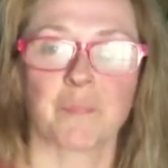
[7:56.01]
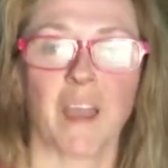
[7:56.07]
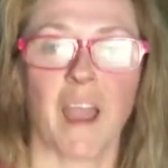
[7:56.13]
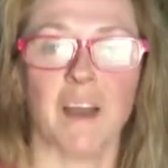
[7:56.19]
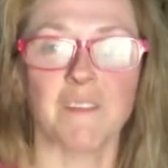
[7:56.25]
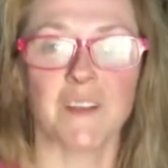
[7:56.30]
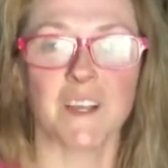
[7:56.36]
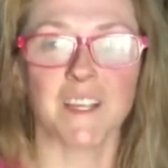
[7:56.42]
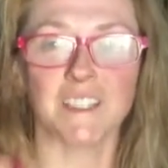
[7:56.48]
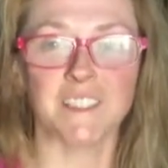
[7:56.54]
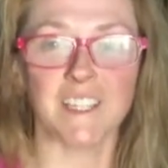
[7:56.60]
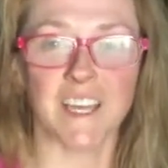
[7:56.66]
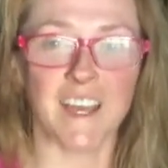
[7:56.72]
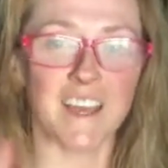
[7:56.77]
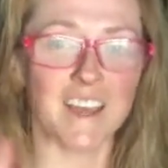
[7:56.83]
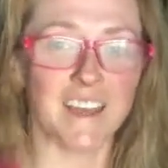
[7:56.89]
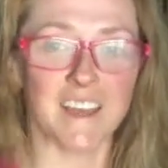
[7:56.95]
Have a great
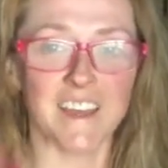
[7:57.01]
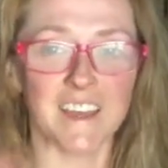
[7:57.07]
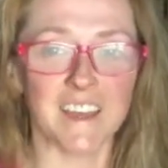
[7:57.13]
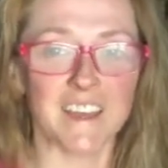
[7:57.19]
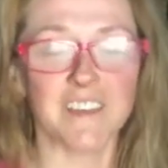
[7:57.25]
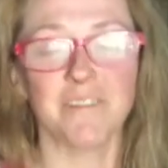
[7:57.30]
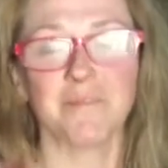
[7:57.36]
day.